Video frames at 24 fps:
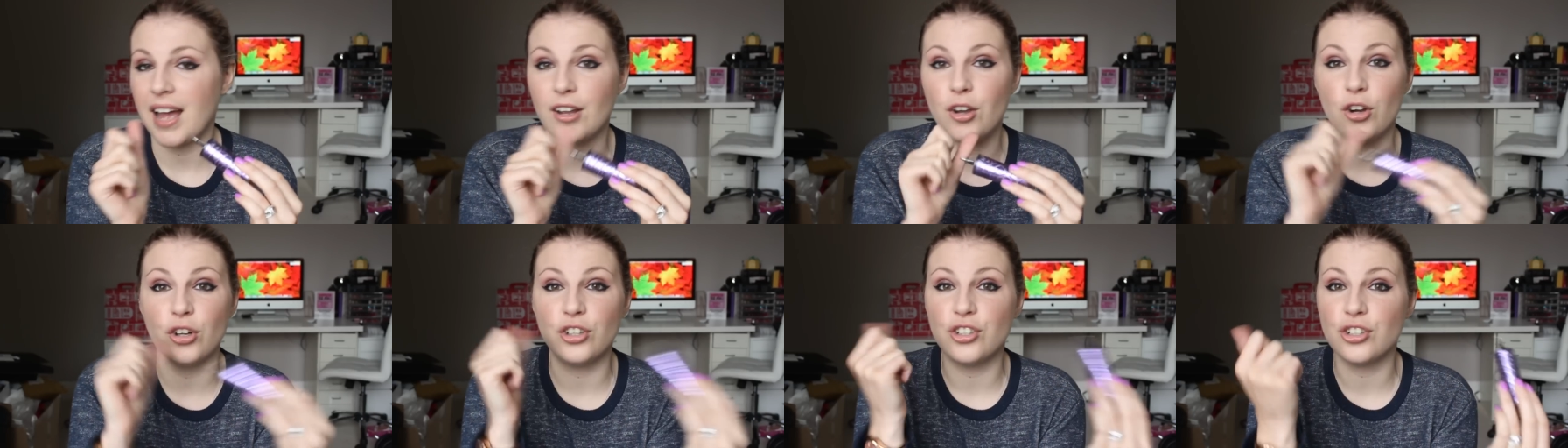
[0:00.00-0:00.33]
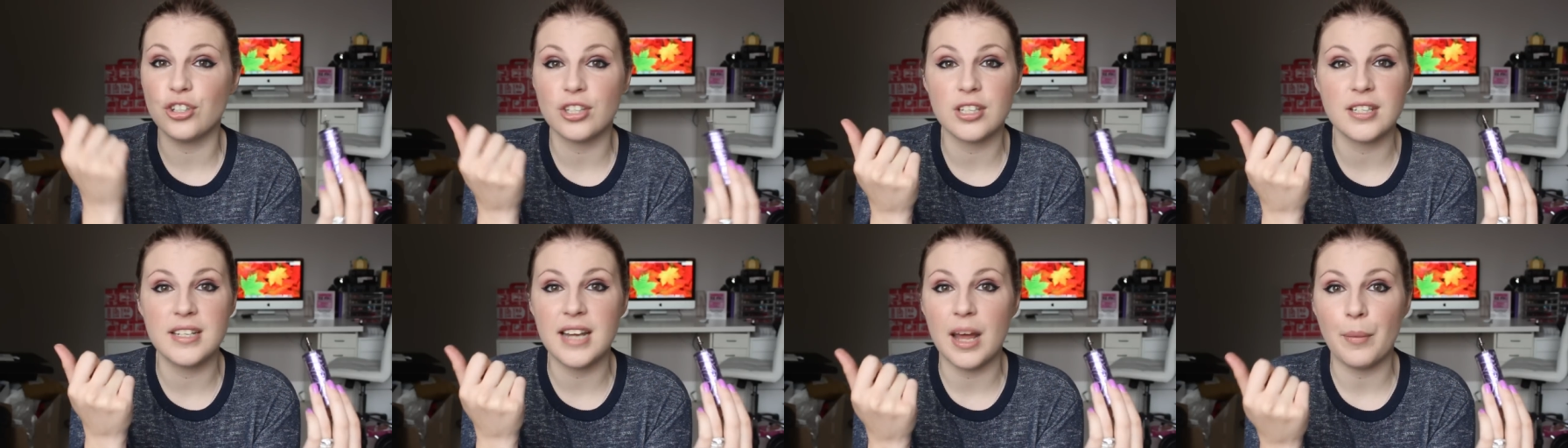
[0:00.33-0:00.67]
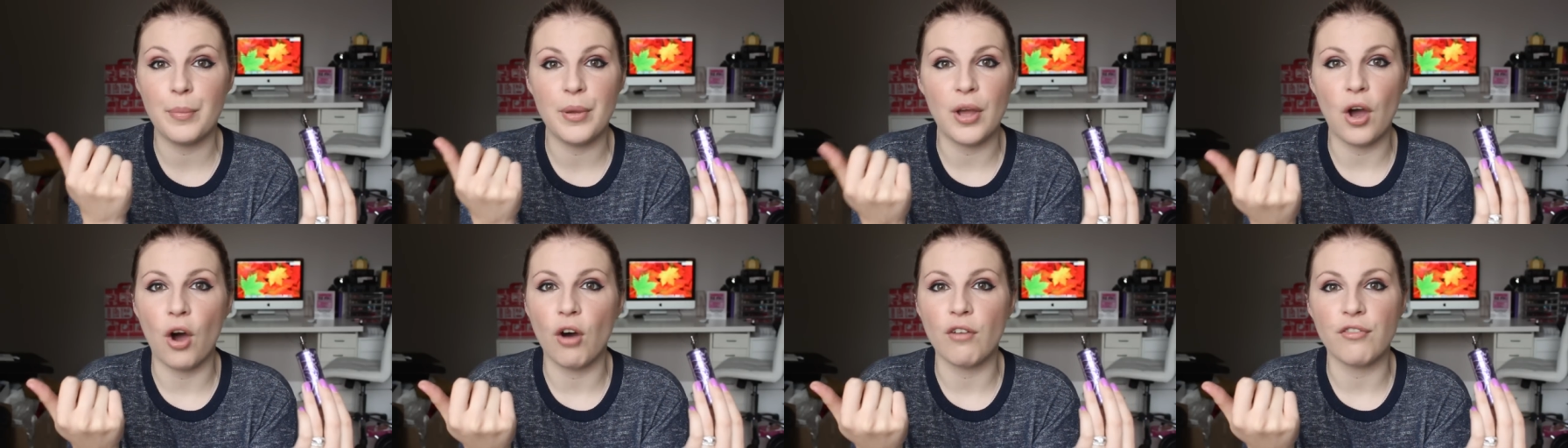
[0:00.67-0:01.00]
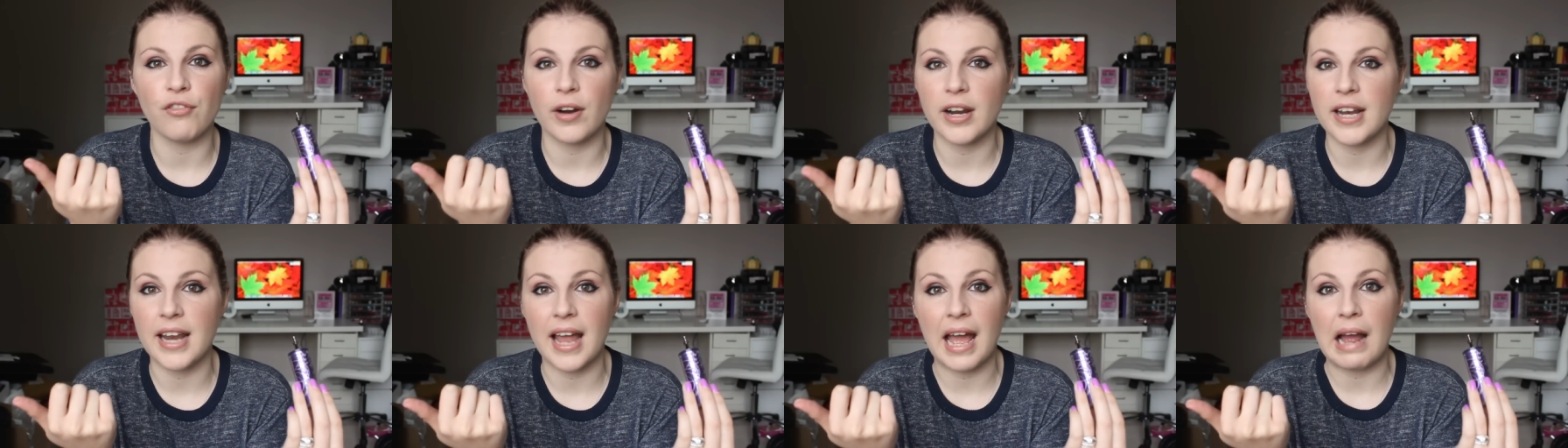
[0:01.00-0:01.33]
I could just snap it
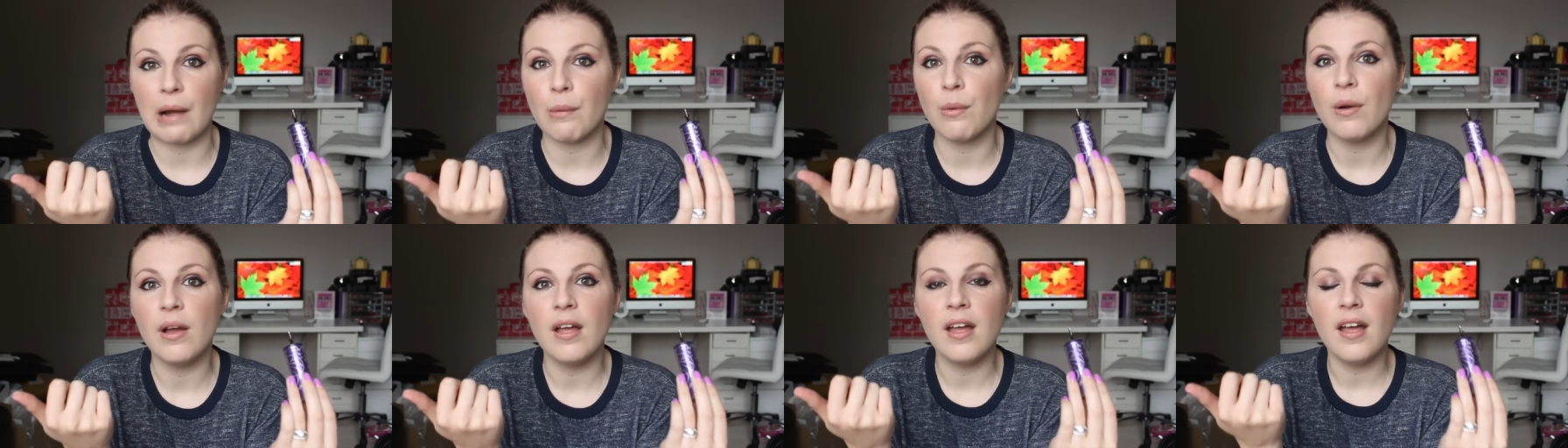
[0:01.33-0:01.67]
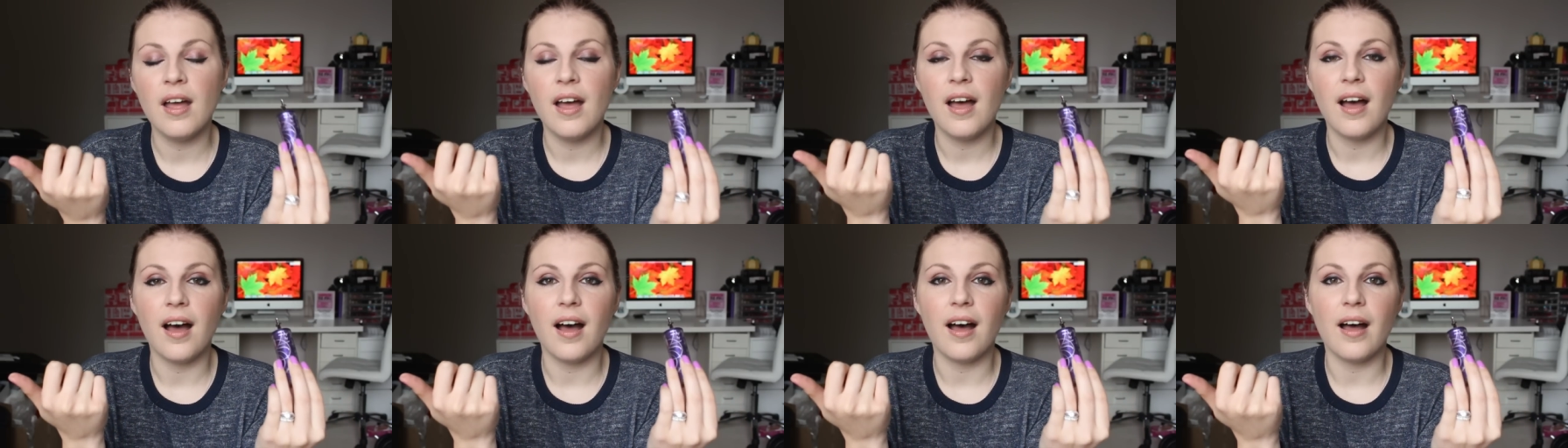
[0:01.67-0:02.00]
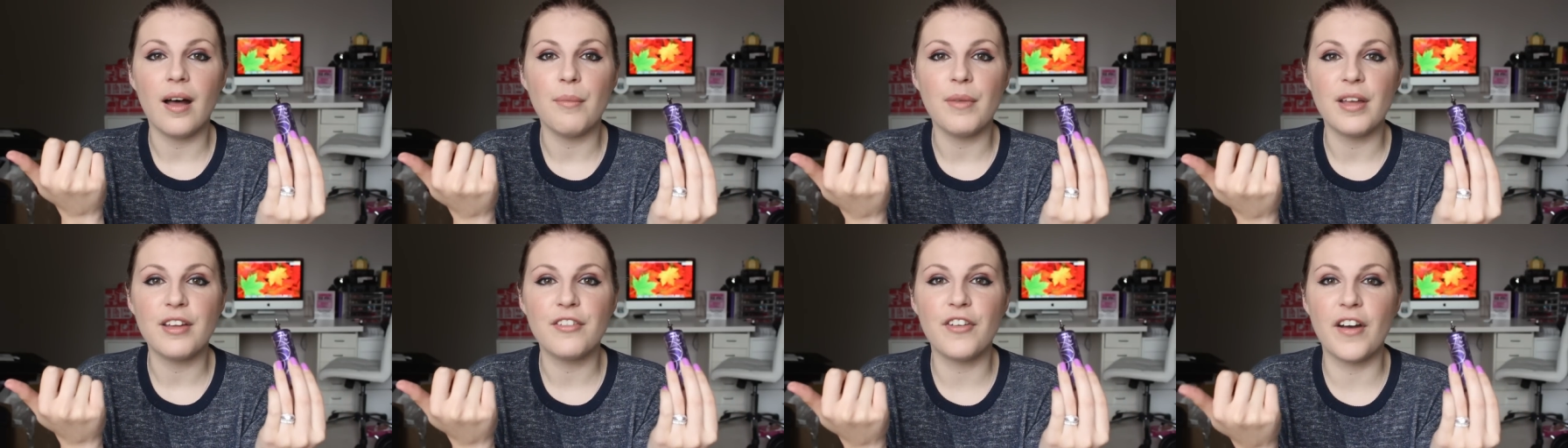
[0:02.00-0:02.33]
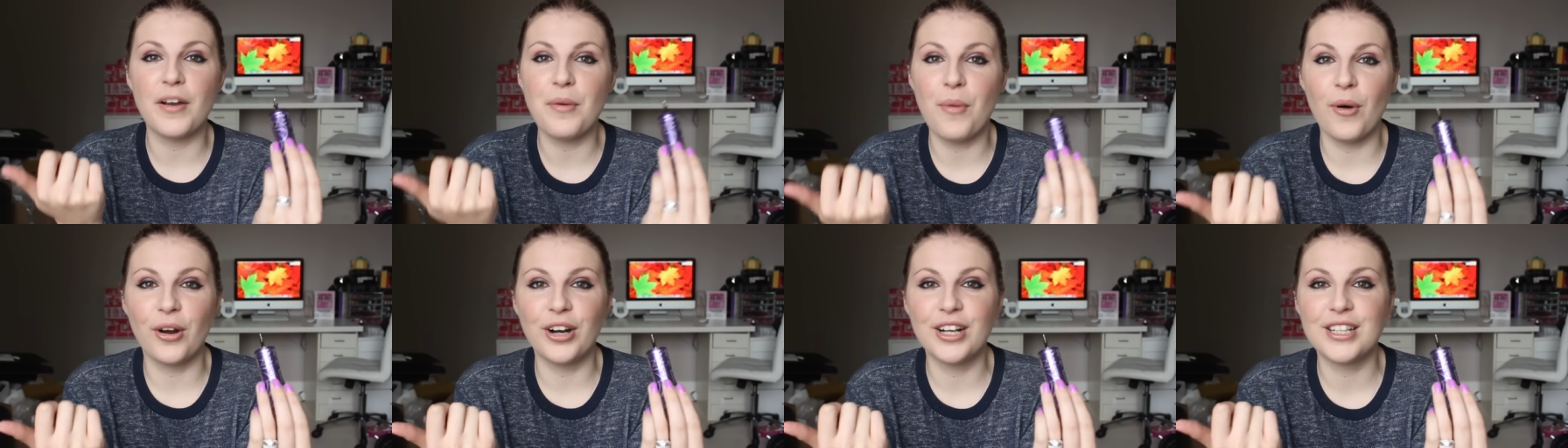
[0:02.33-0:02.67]
off right now if
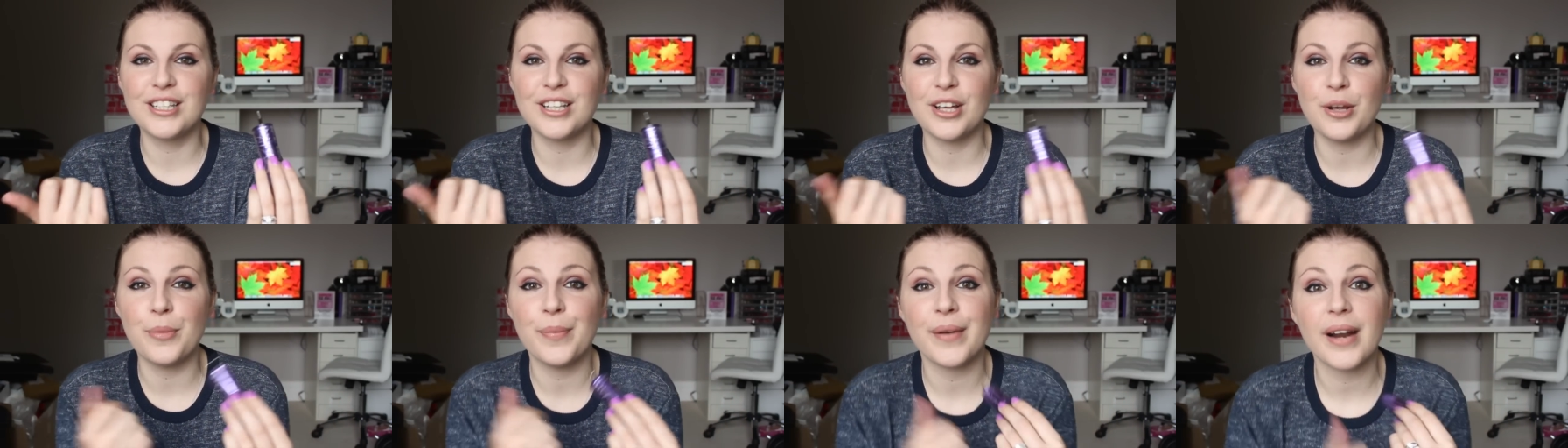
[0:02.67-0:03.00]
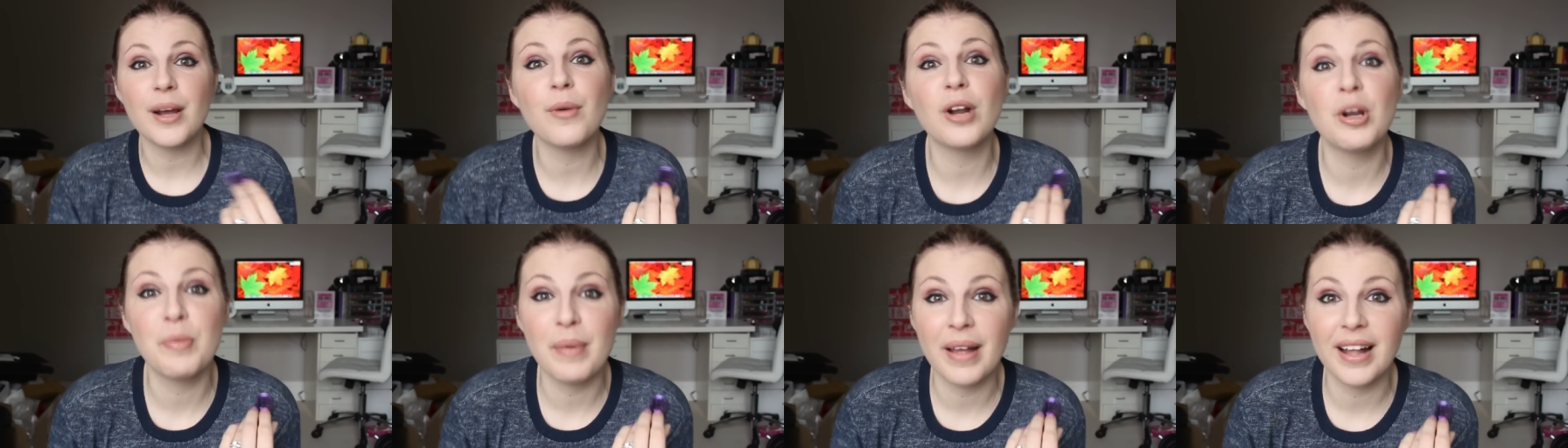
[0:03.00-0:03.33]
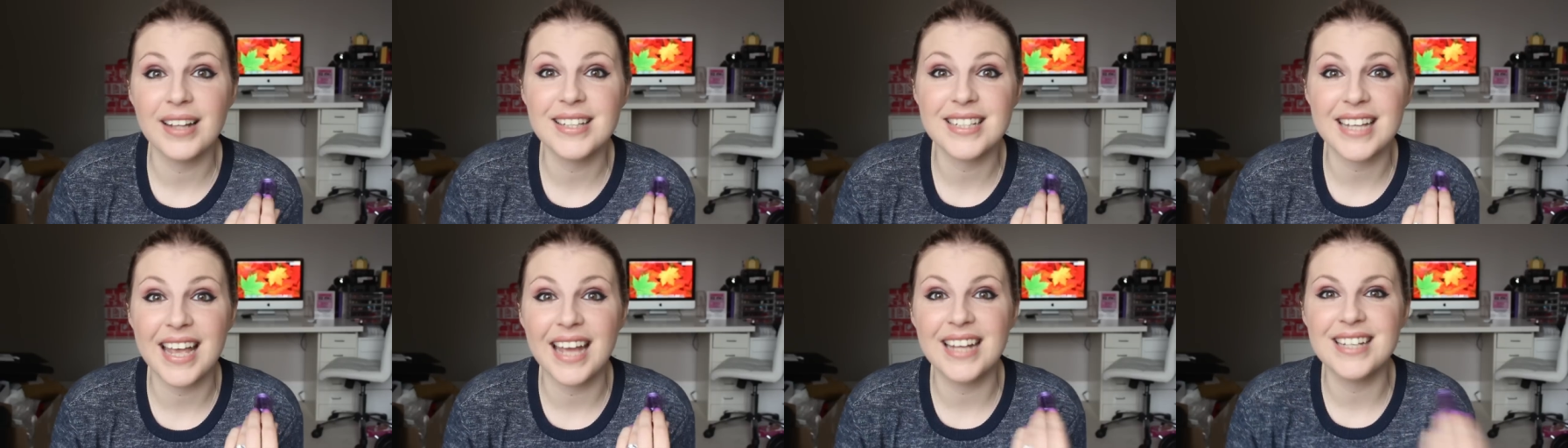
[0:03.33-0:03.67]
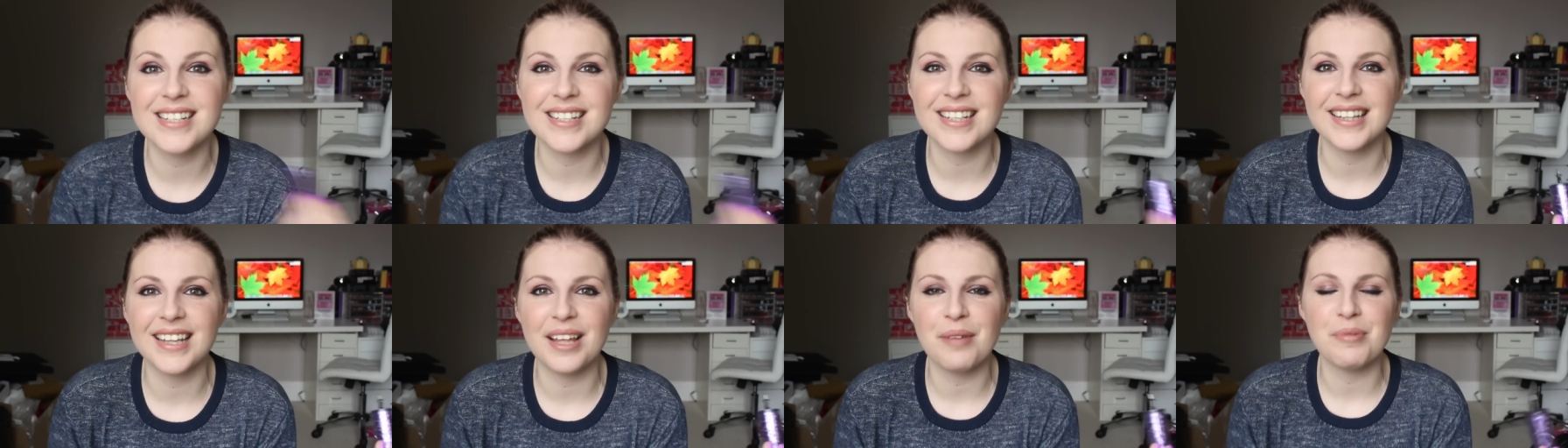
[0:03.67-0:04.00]
I wanted to, but I want to be able to get
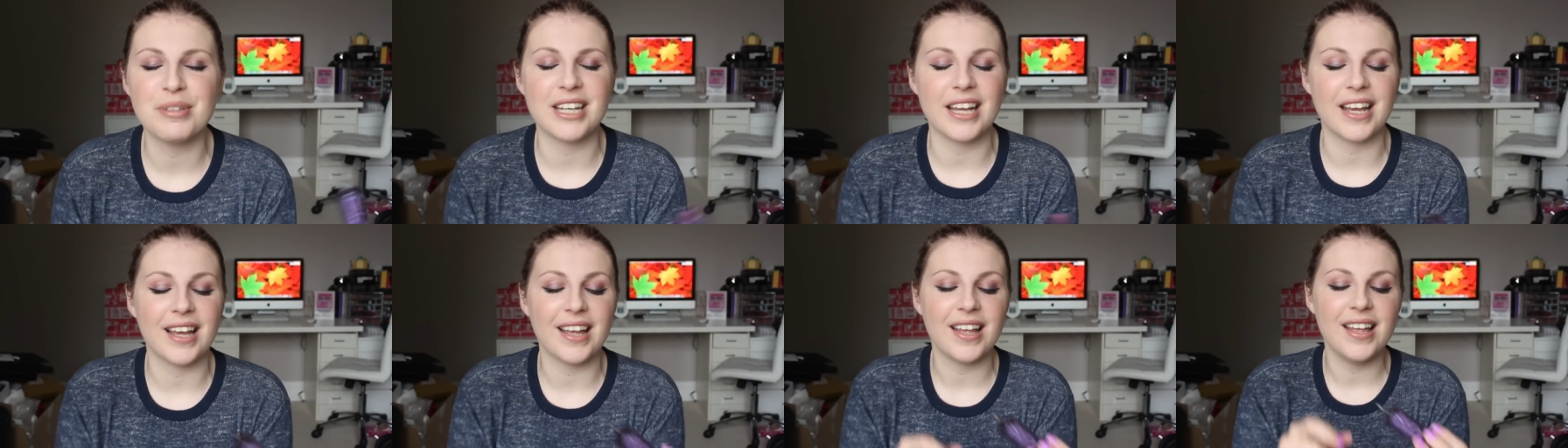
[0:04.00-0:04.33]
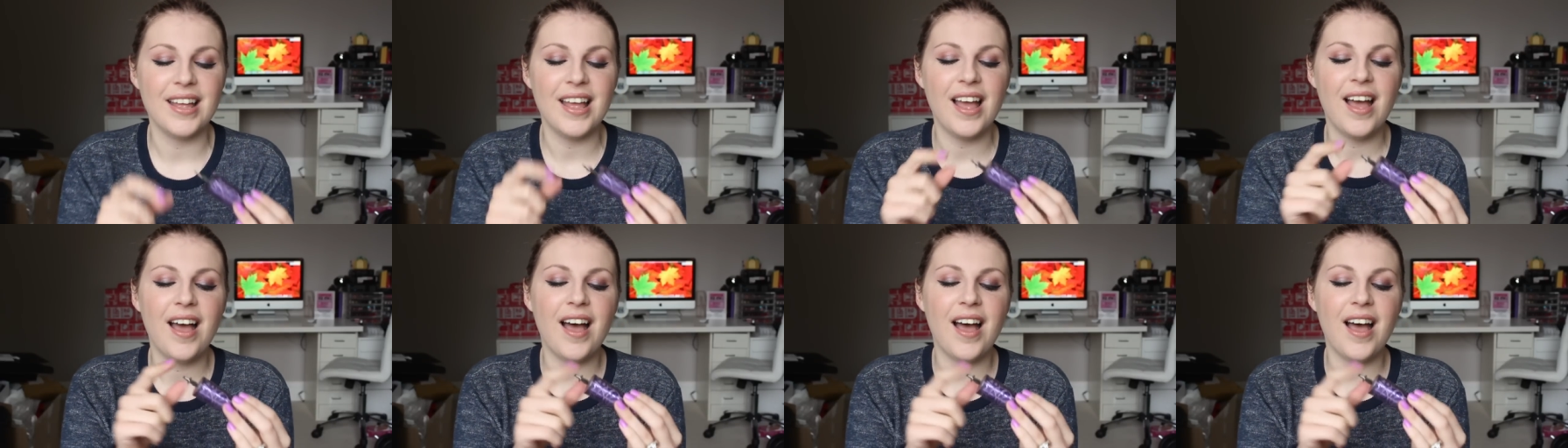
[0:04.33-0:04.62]
into the lipstick.